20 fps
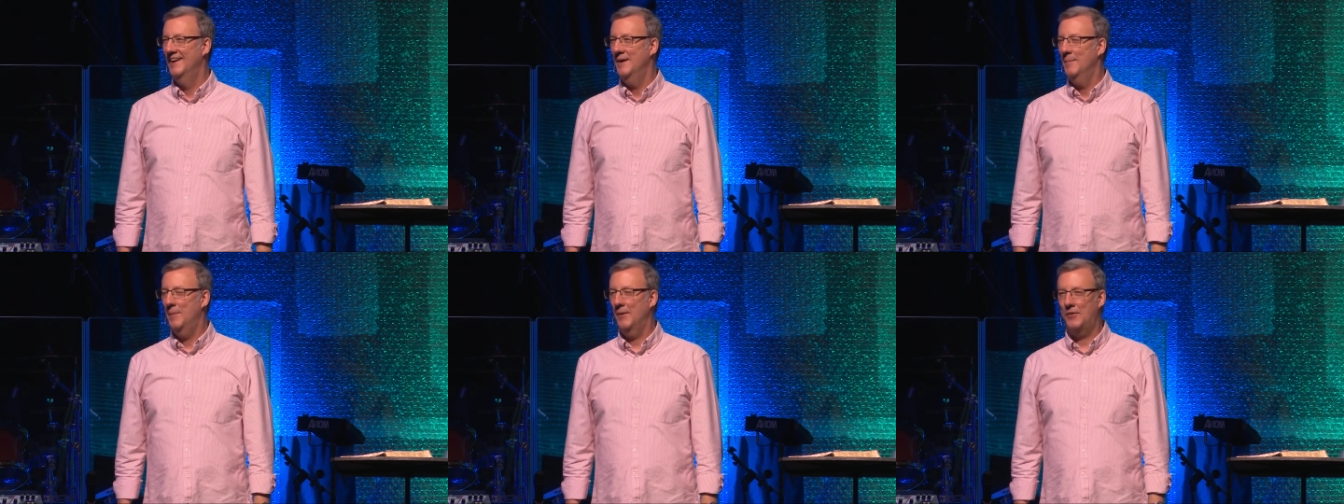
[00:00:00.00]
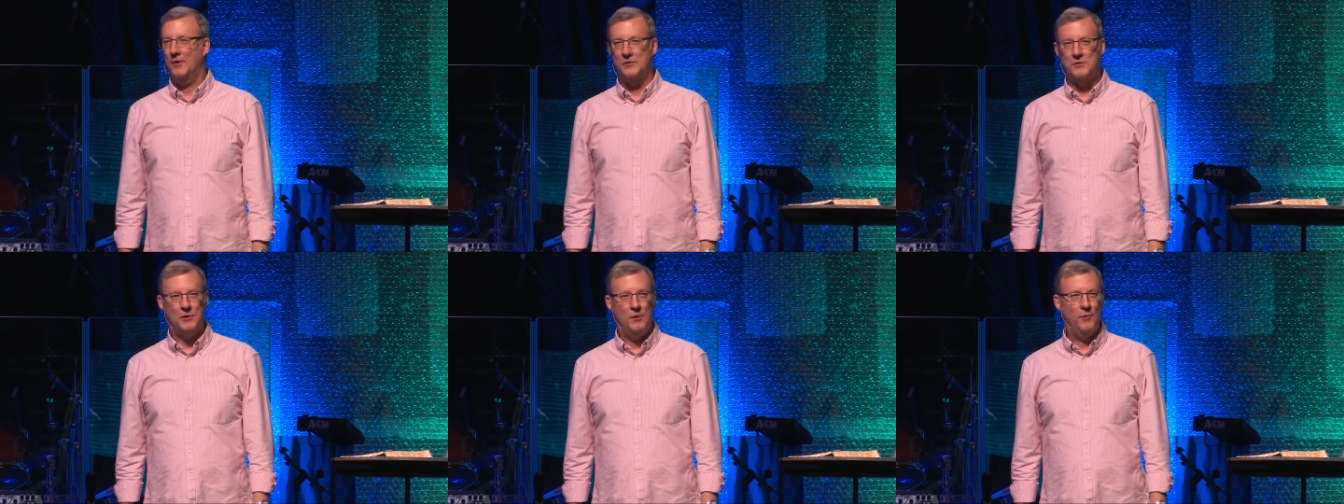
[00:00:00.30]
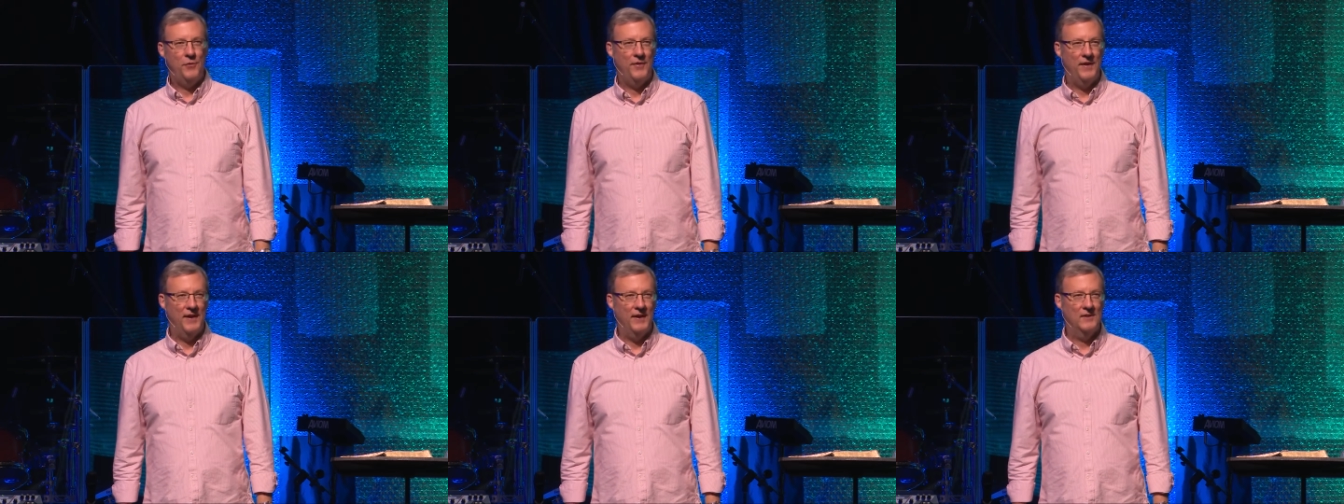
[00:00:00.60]
But the
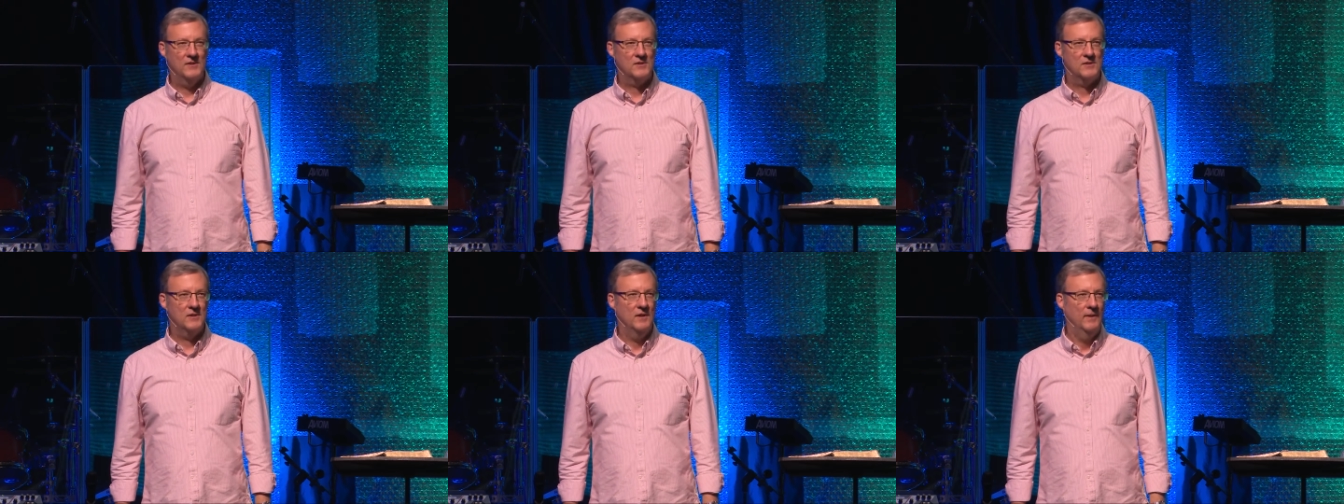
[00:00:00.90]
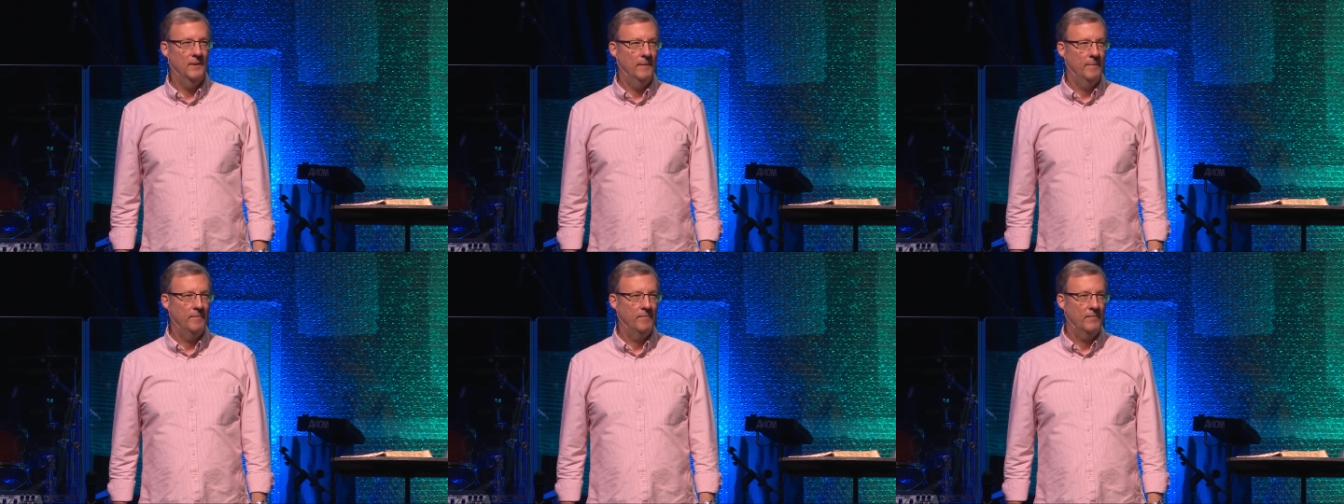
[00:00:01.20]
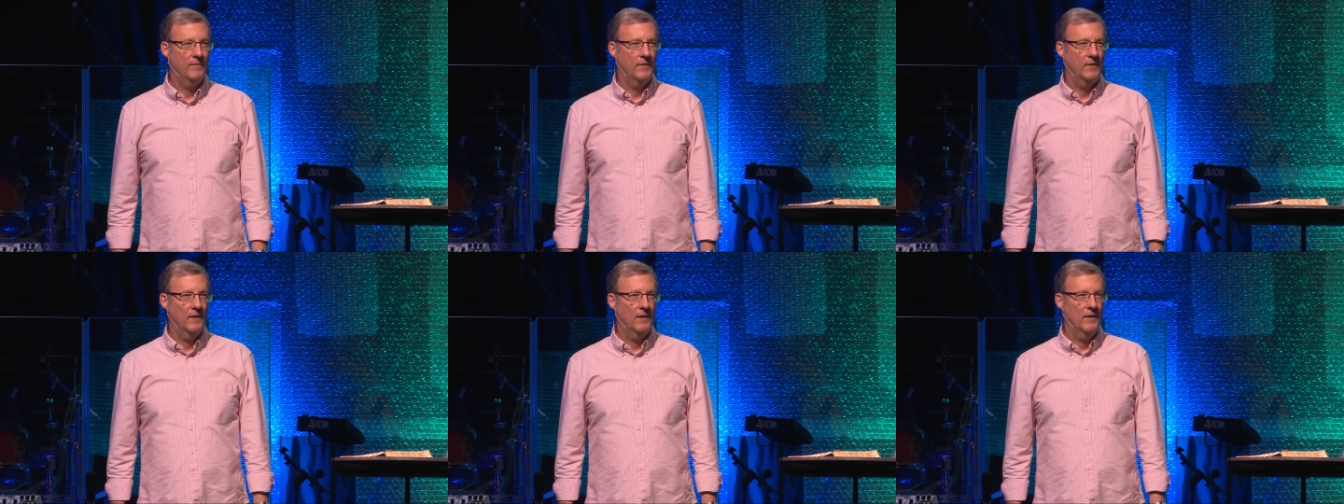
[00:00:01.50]
truth is,
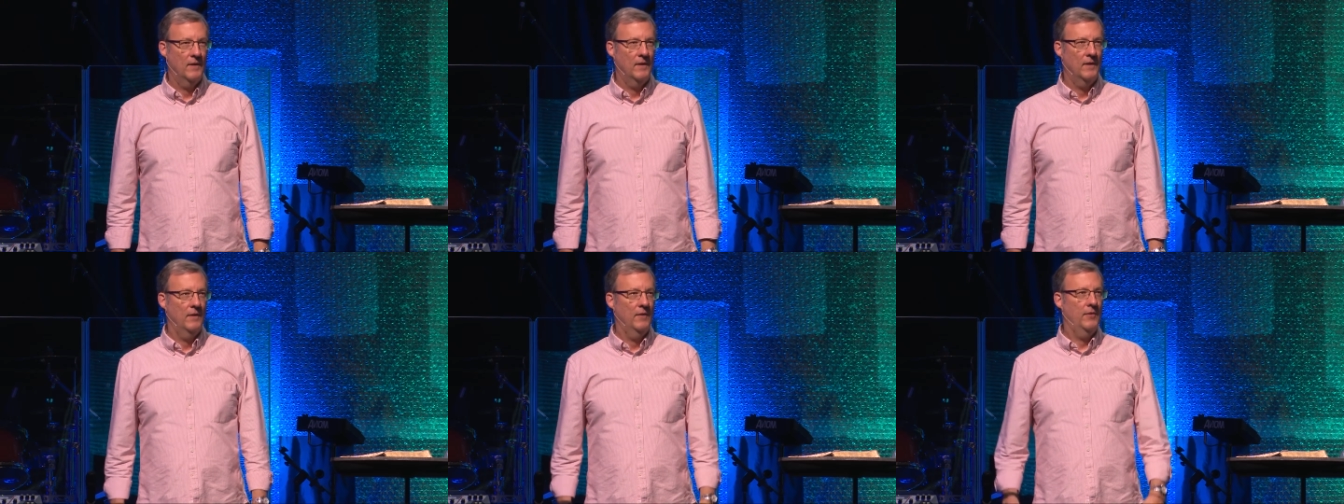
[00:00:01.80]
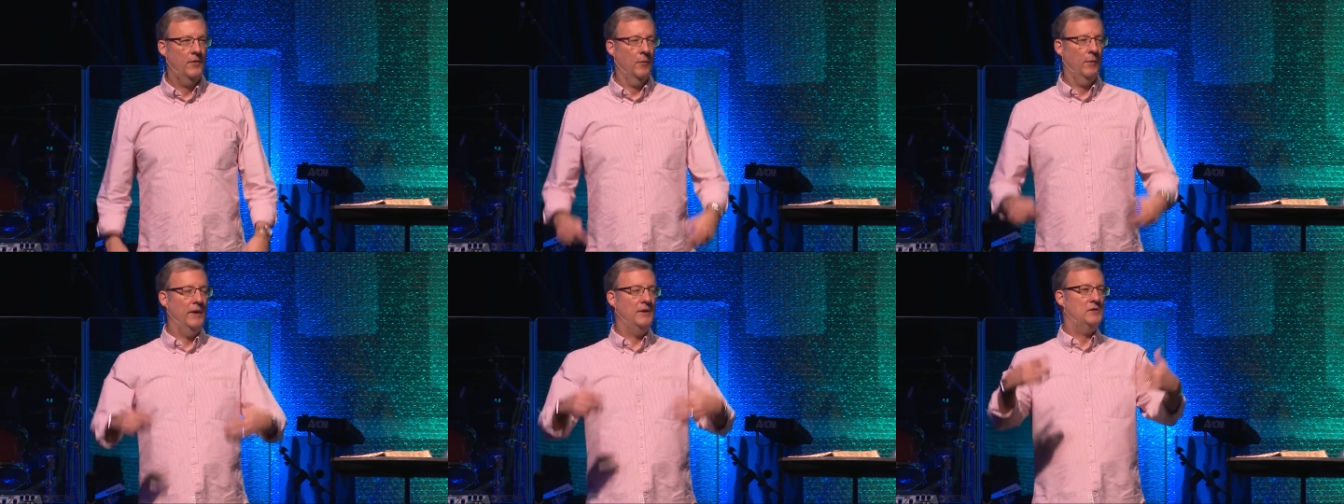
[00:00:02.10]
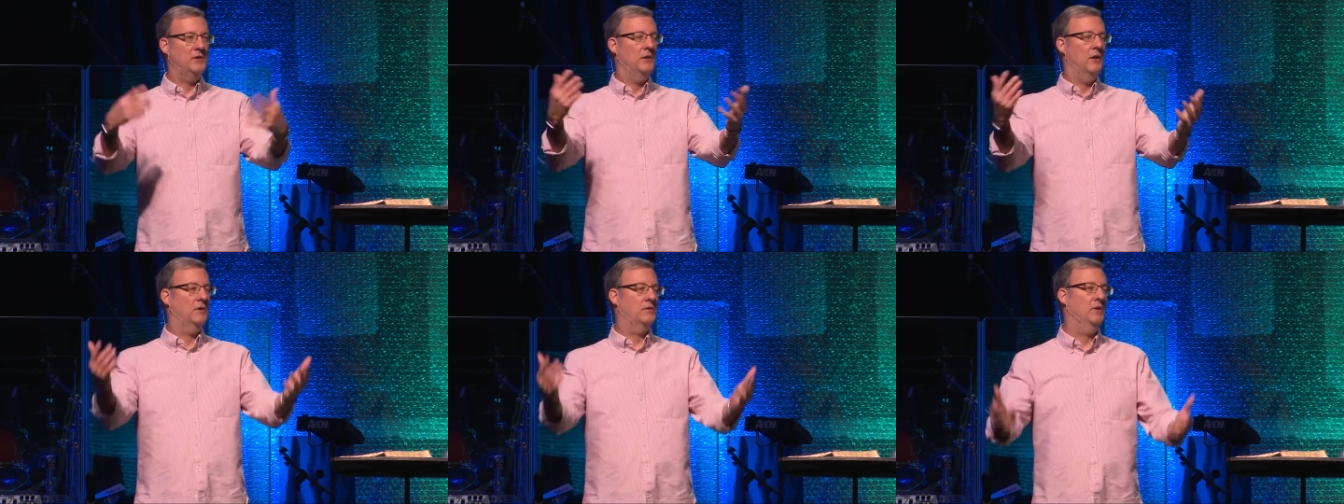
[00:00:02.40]
the
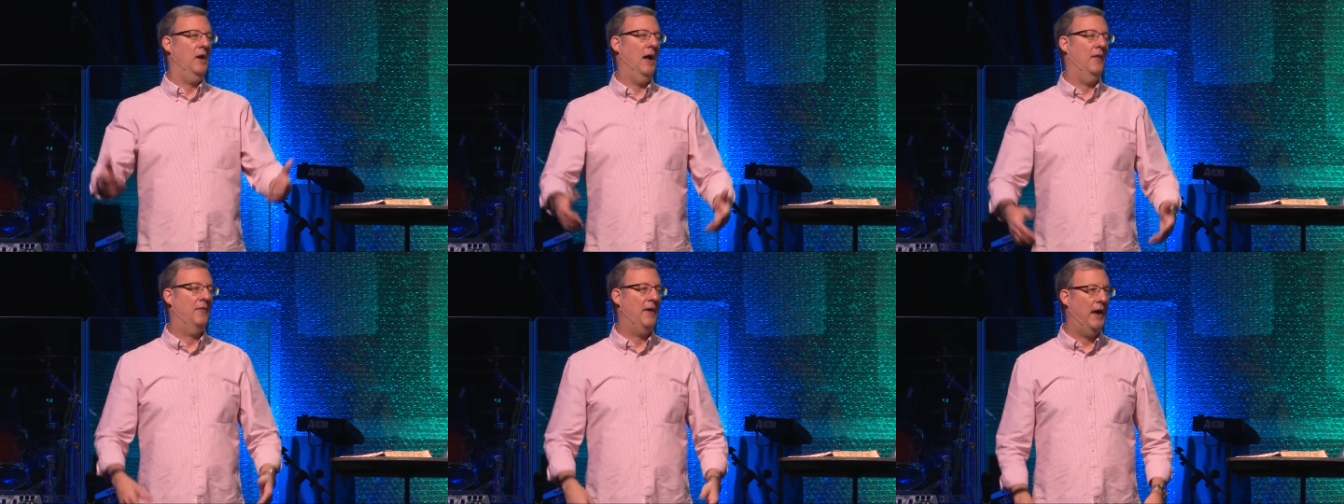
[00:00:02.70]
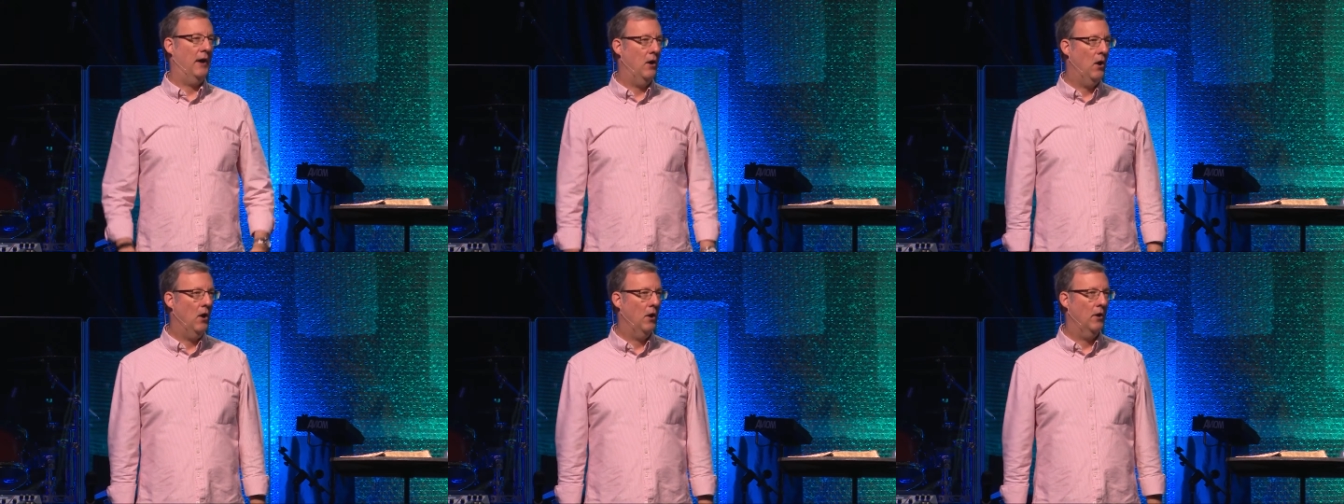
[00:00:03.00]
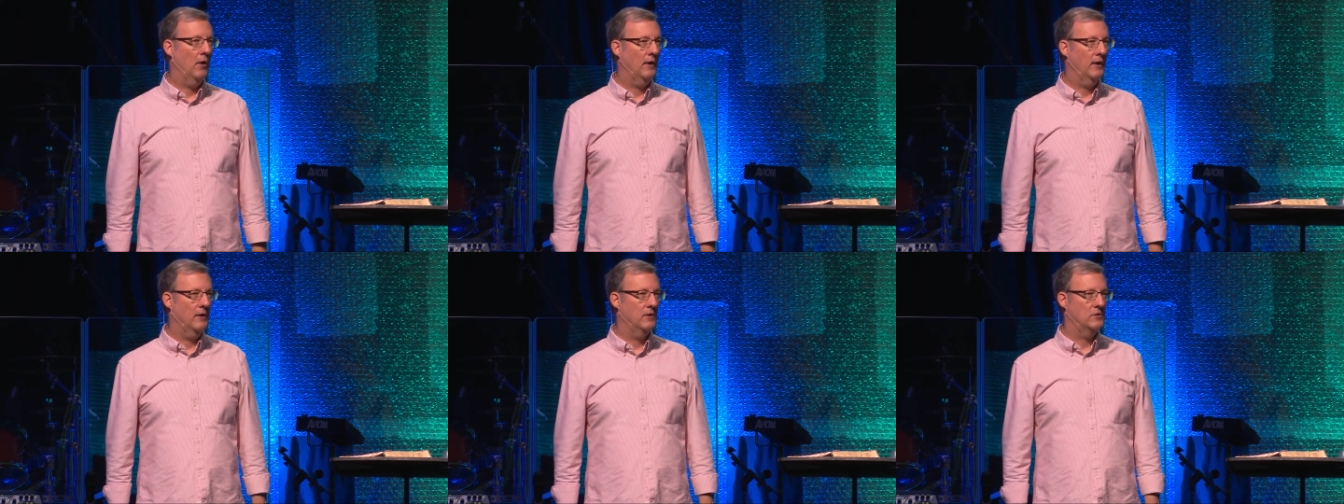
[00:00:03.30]
reason it's not that
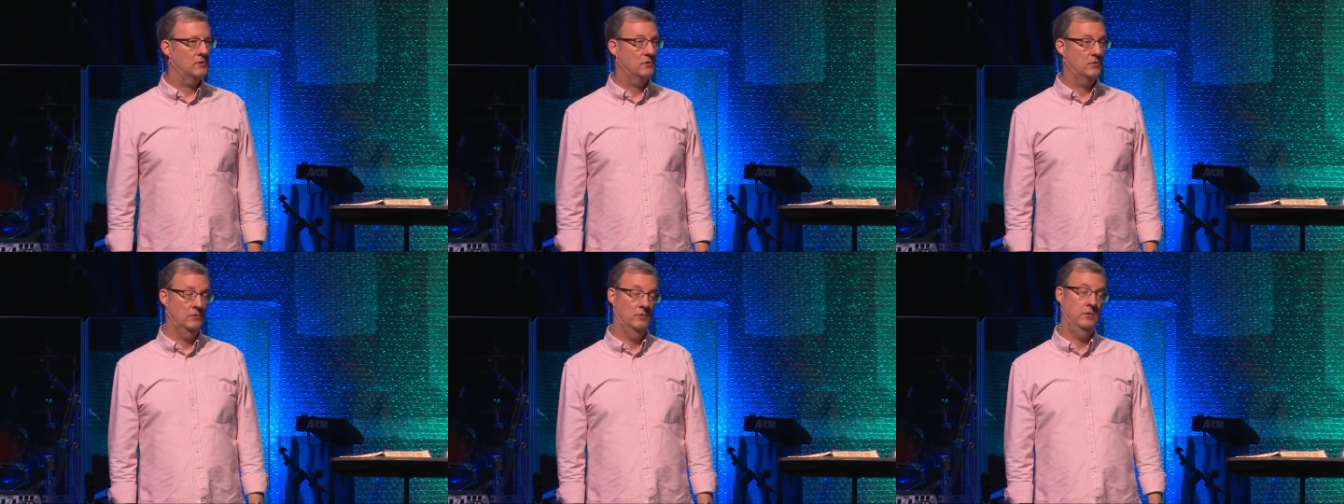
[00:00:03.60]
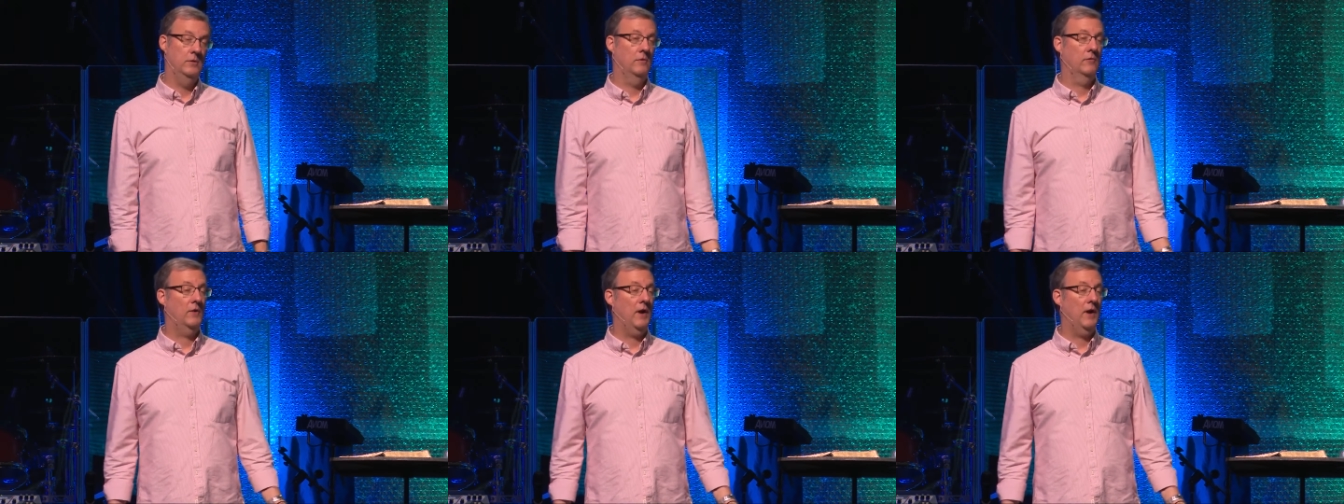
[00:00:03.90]
hard is you've